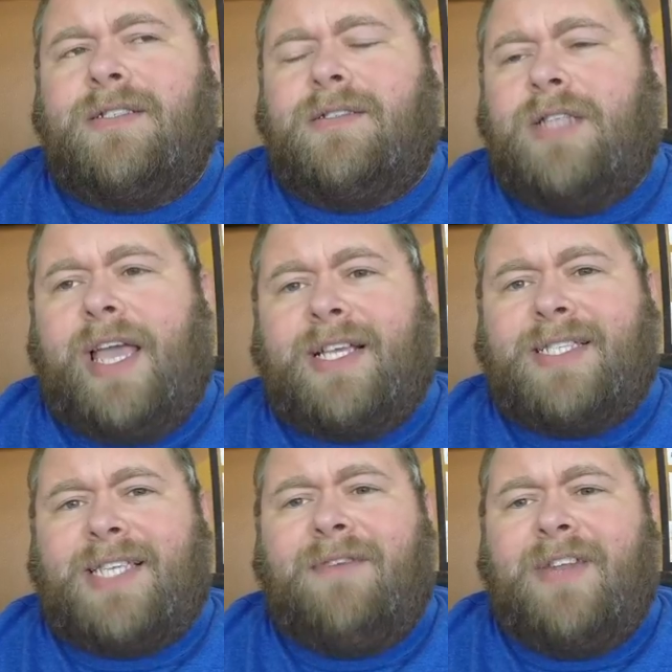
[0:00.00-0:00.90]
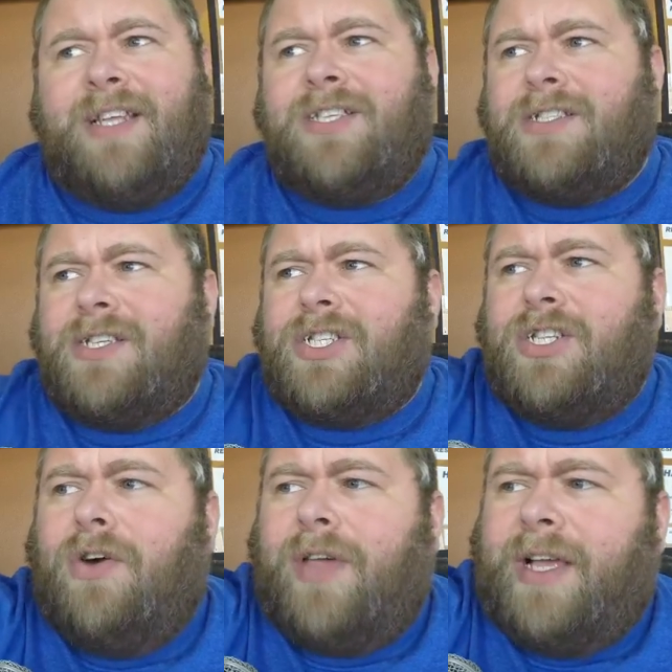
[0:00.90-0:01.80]
like 7 inches of
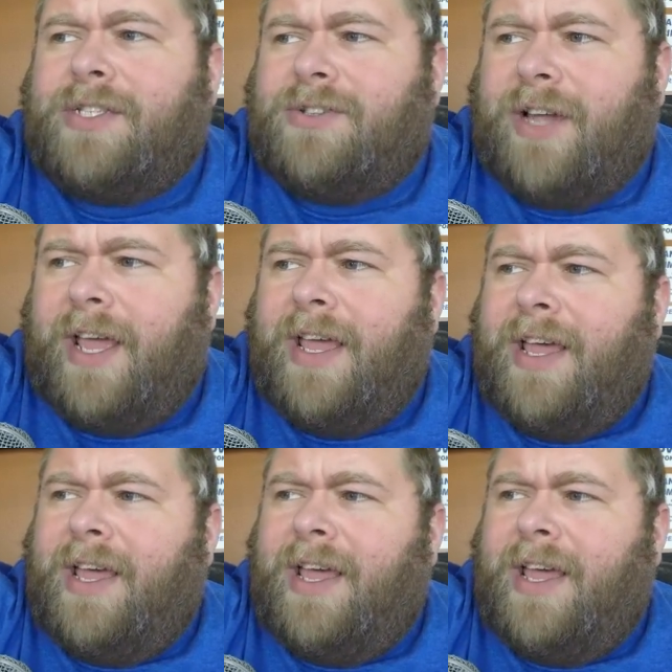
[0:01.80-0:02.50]
snow yesterday.